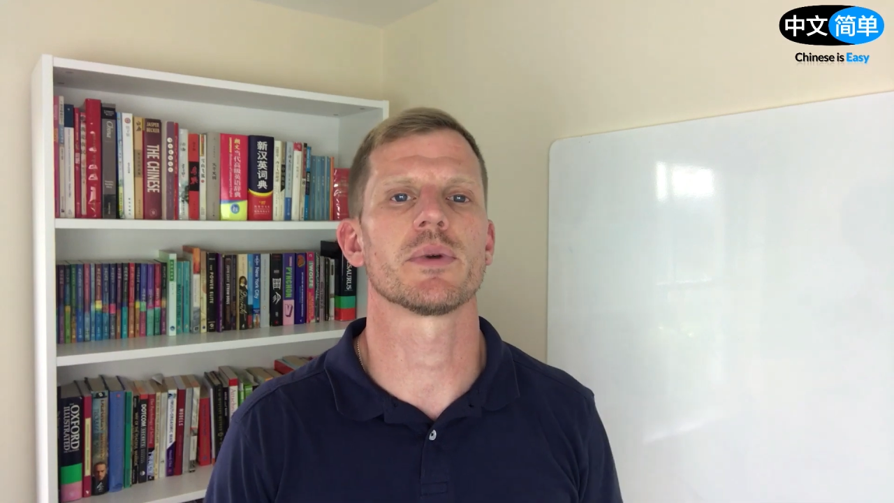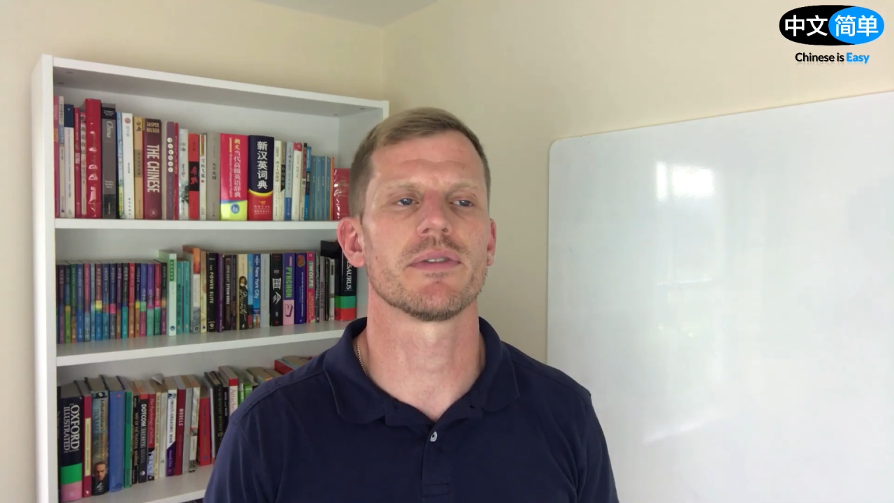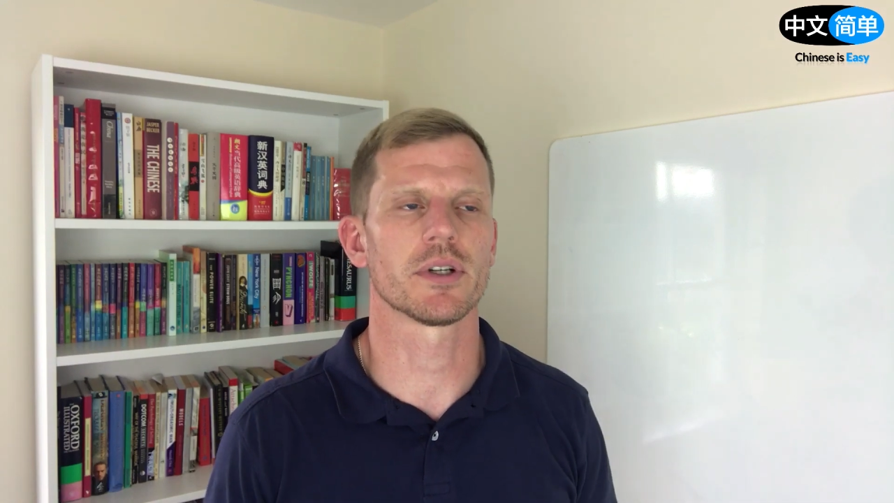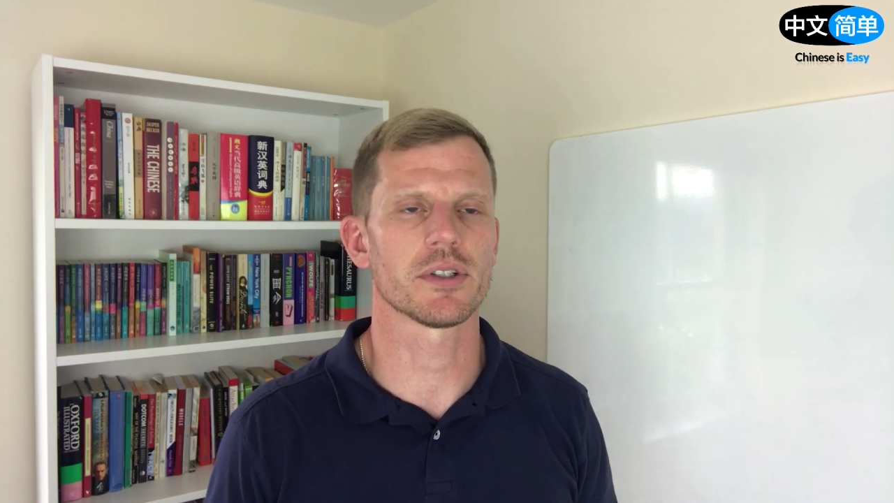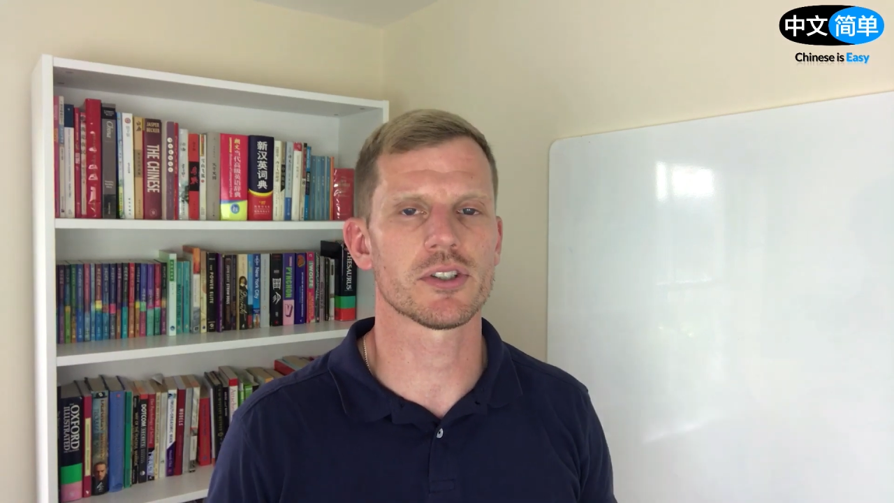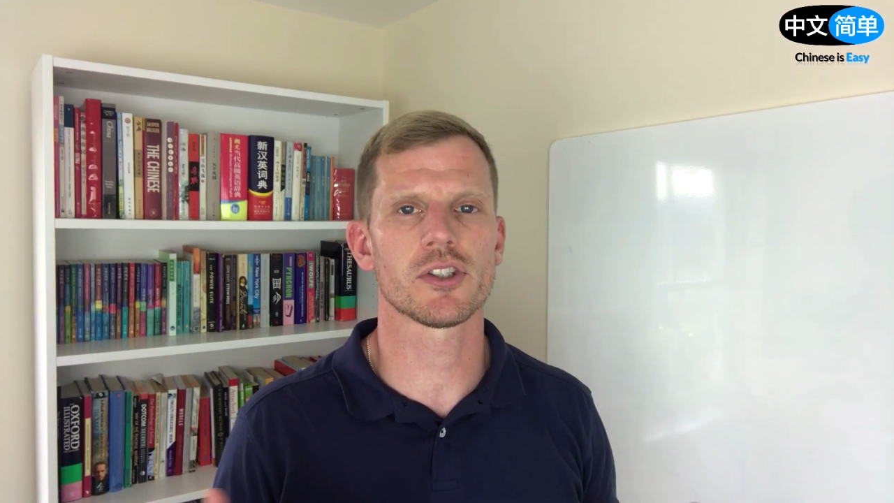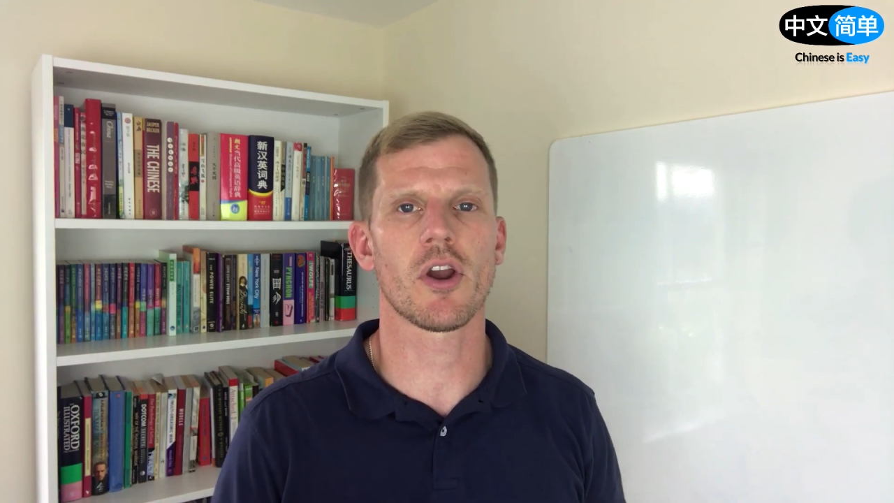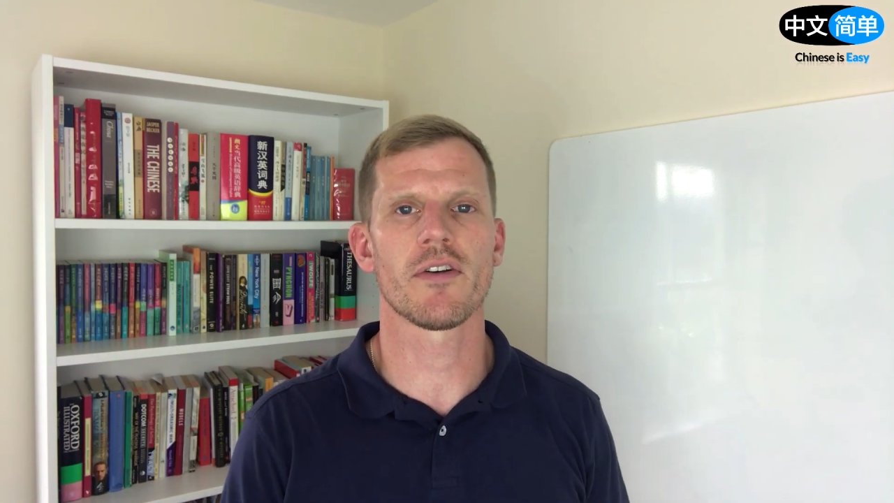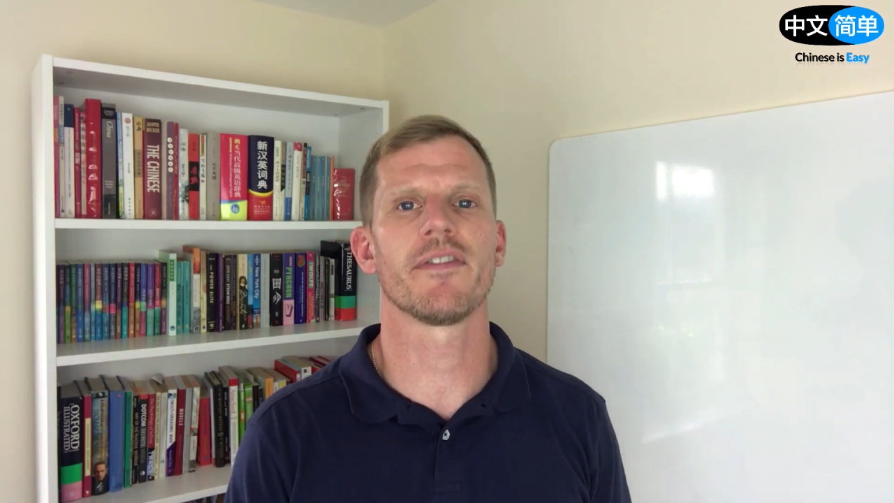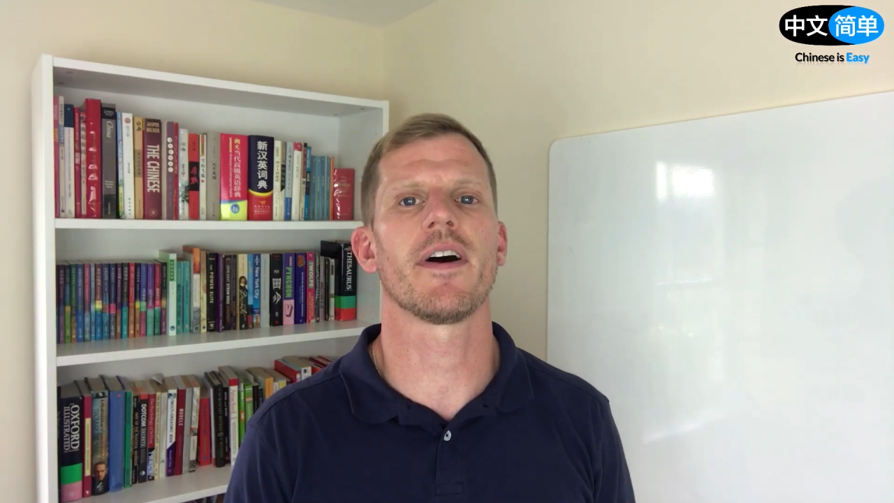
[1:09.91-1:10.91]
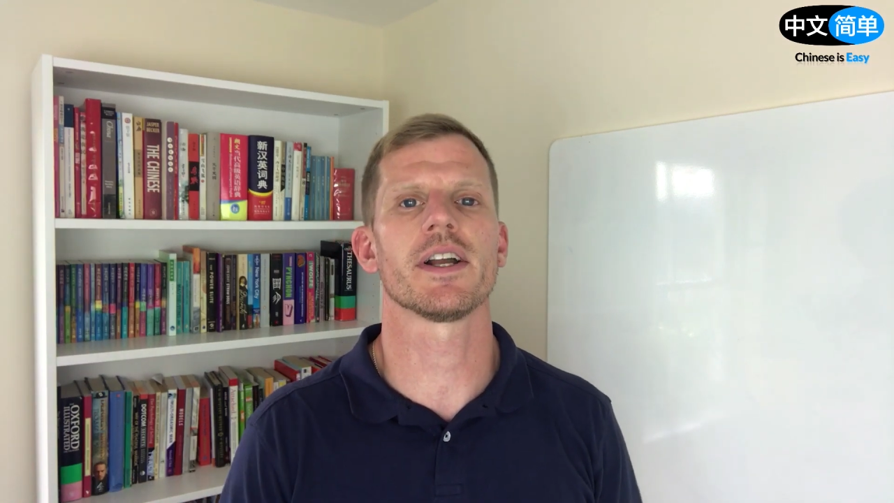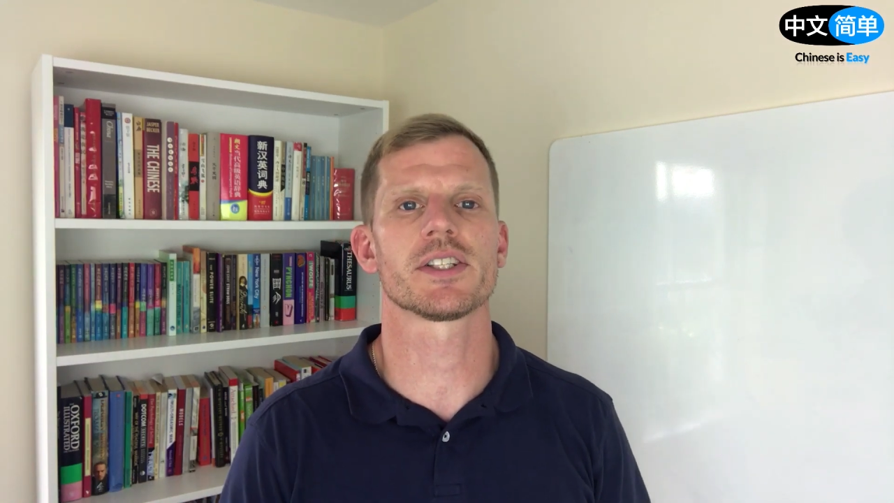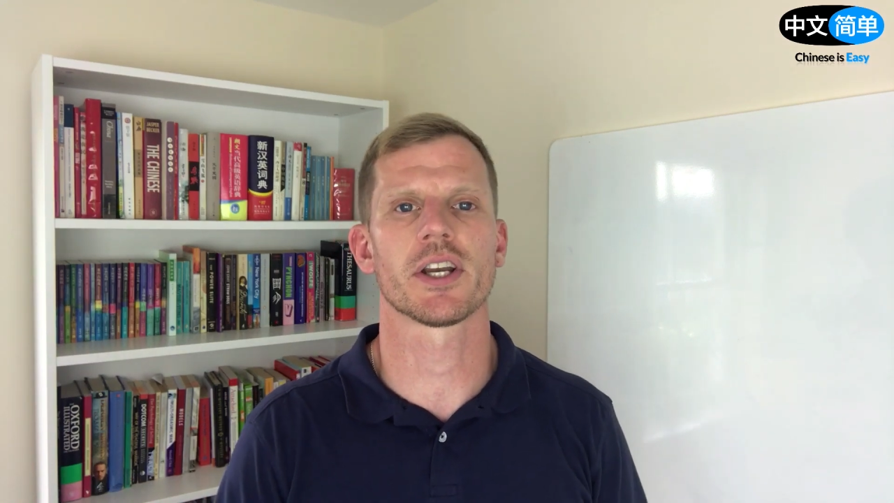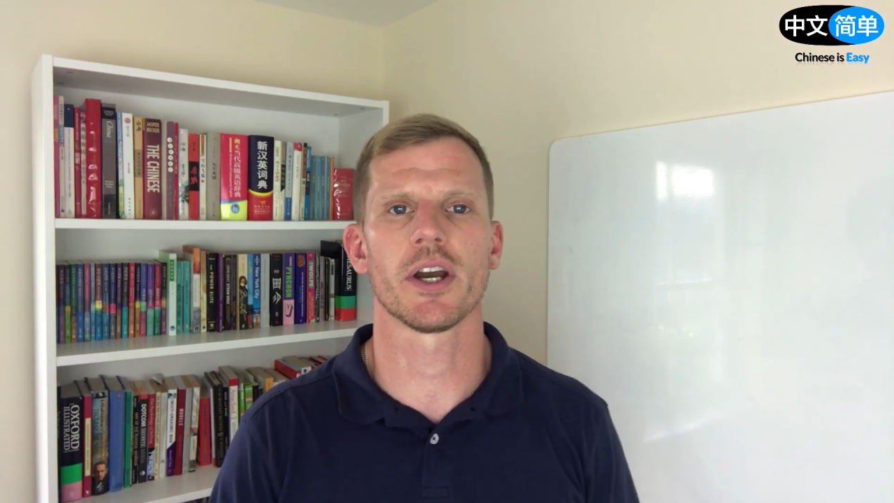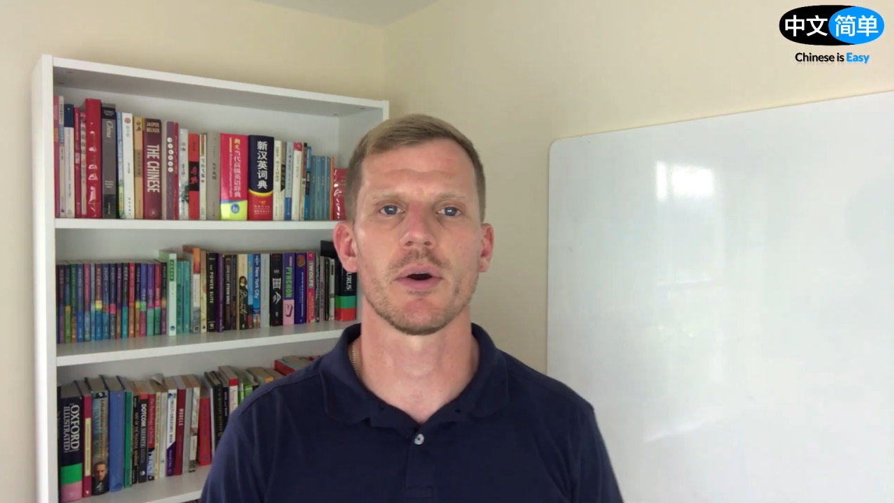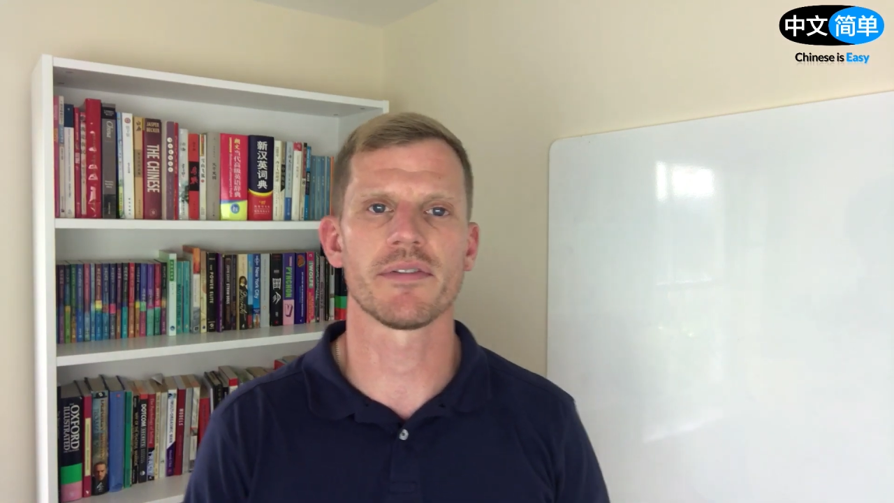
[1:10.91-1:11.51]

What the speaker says: we've got so far to go.